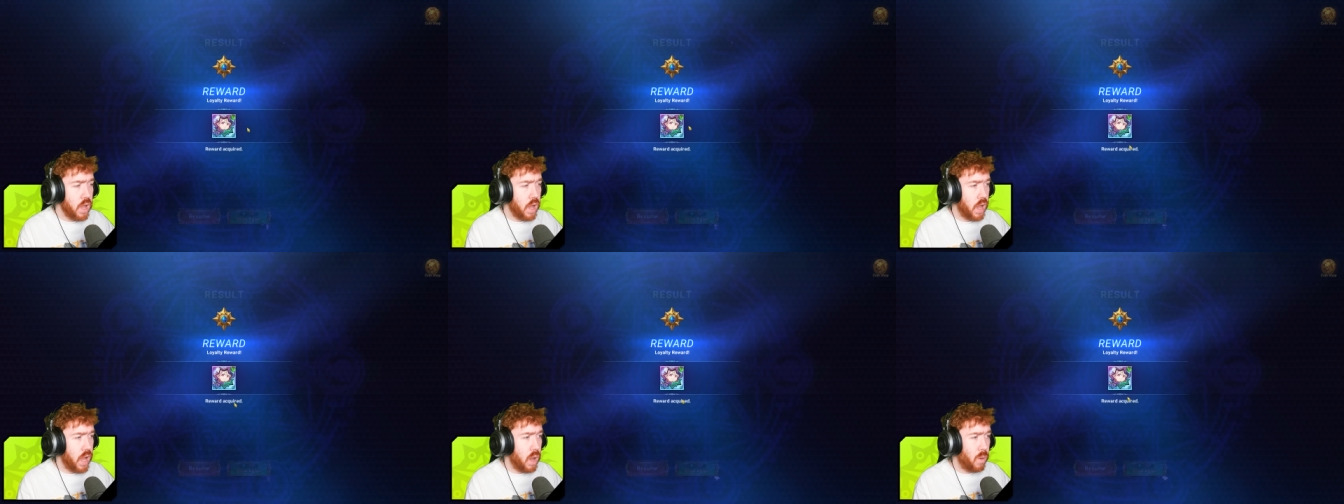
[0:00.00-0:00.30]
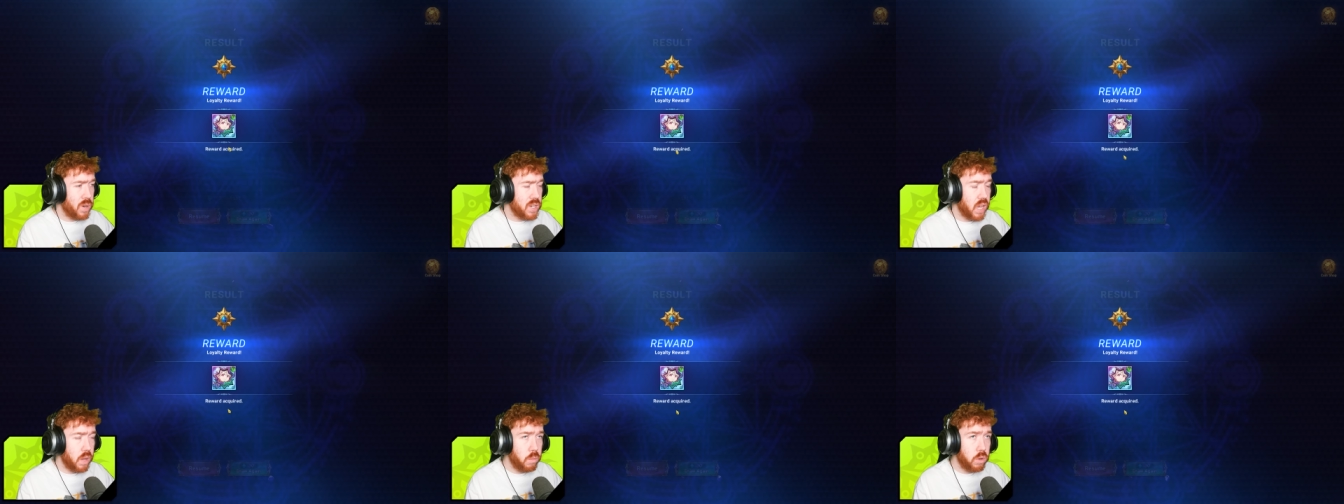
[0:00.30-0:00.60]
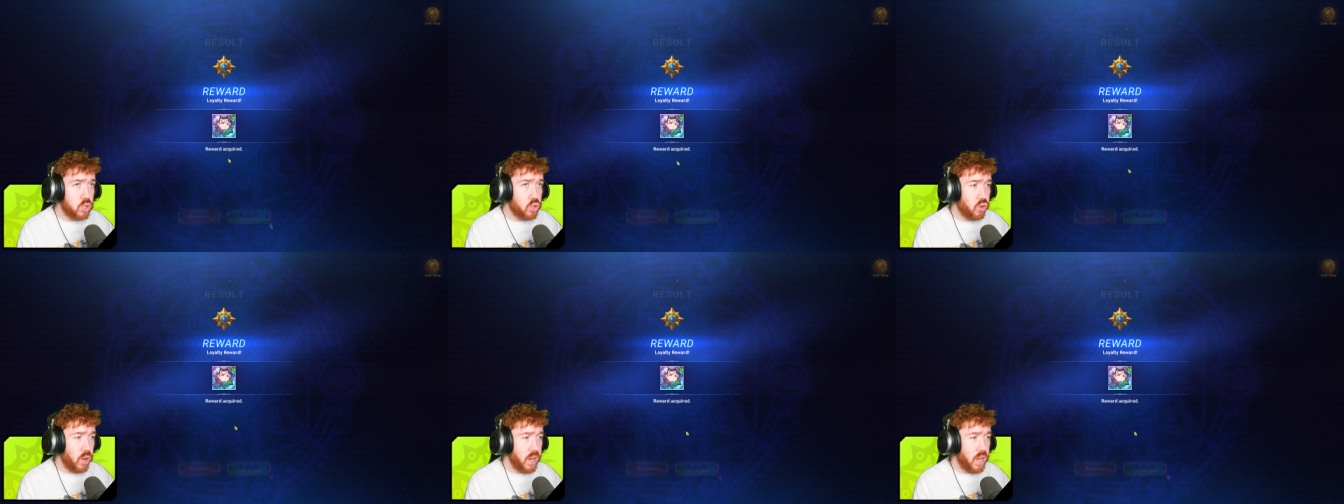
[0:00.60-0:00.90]
Uh, once again,
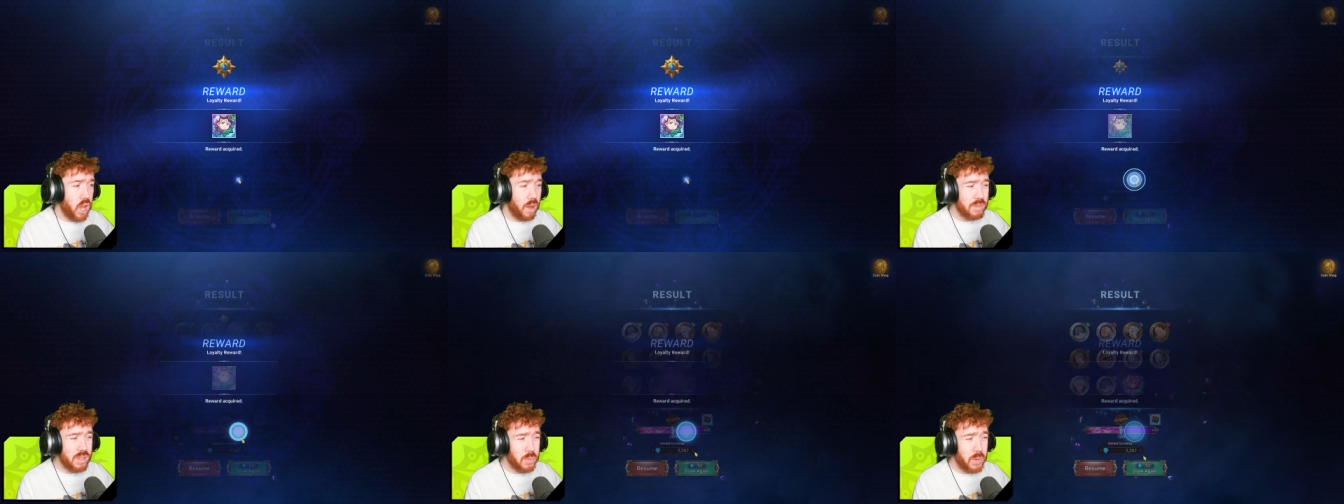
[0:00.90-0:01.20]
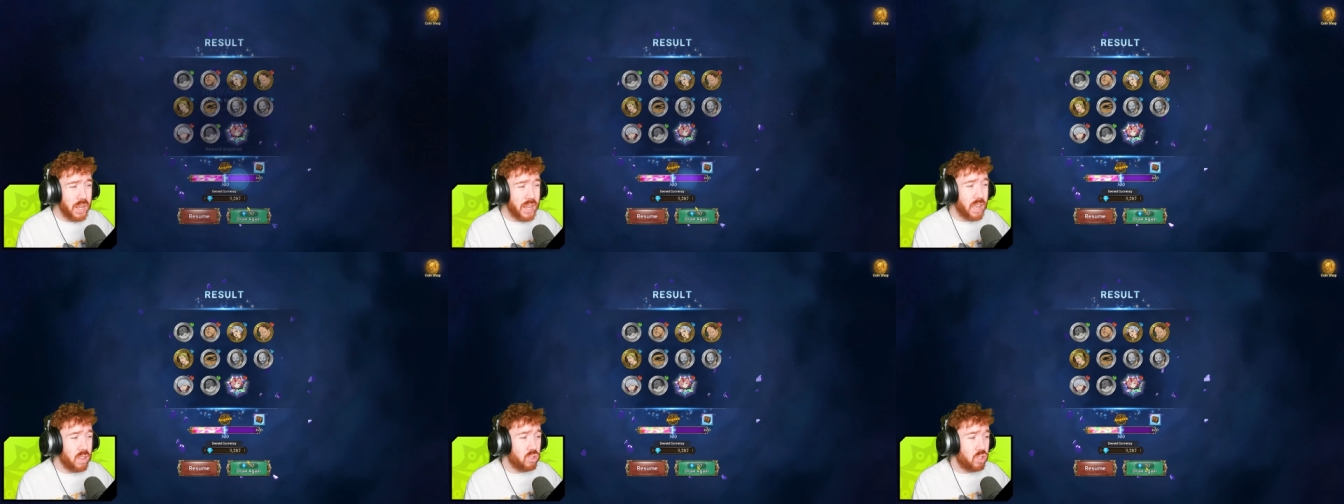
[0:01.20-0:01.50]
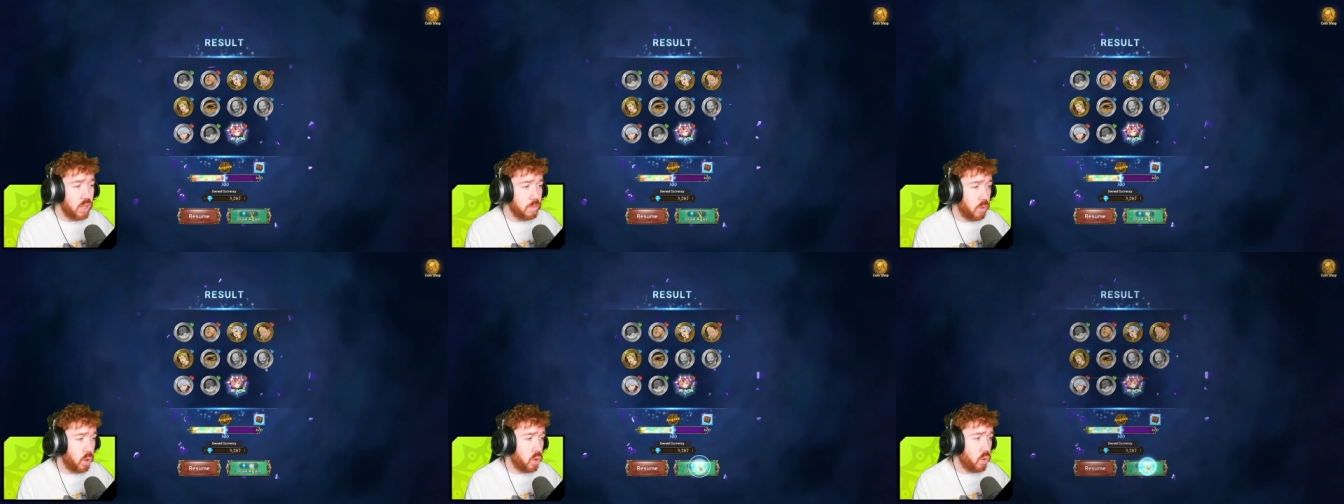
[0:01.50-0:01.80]
we'll trade up. So we need to get
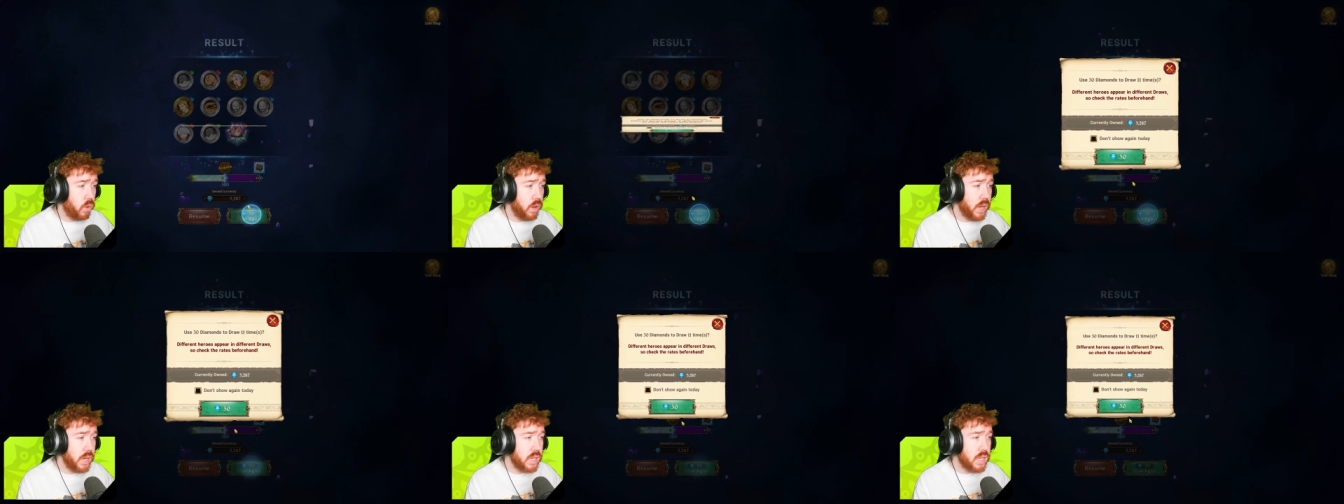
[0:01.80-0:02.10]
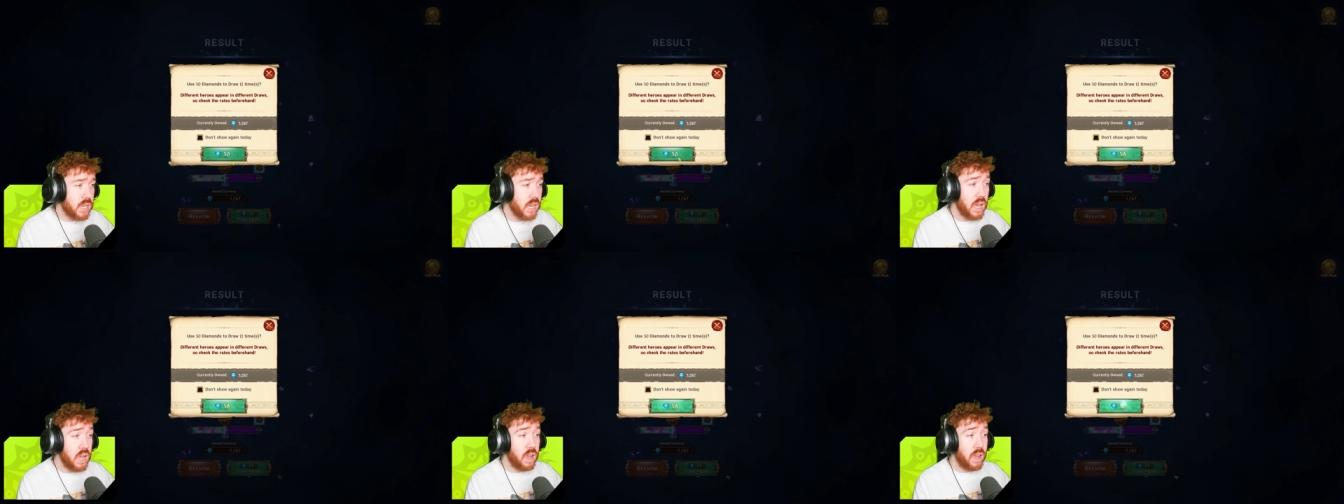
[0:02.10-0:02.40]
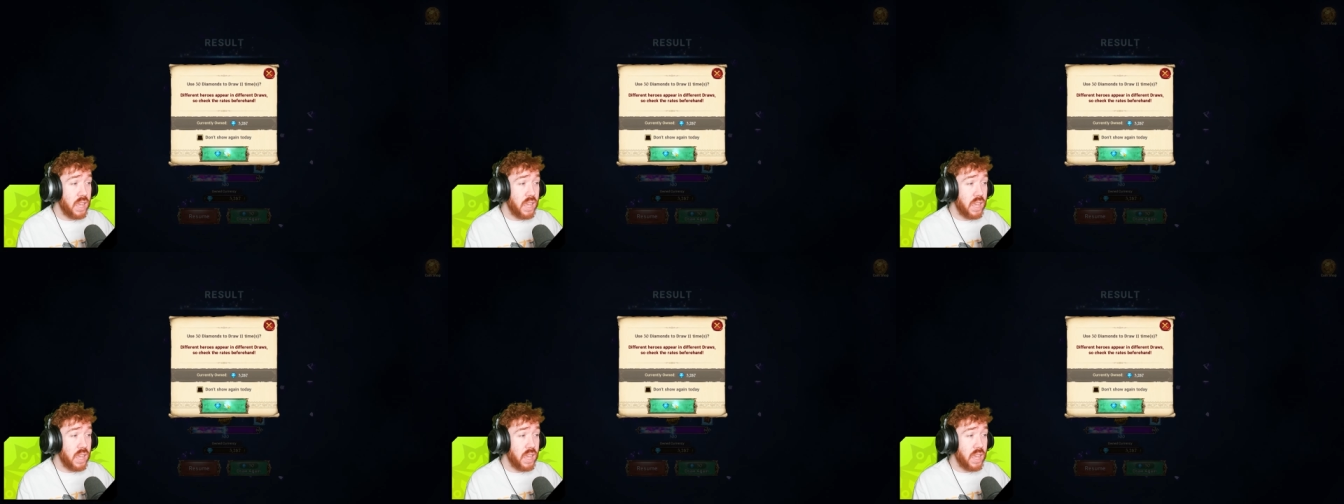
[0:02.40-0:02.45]
two more coins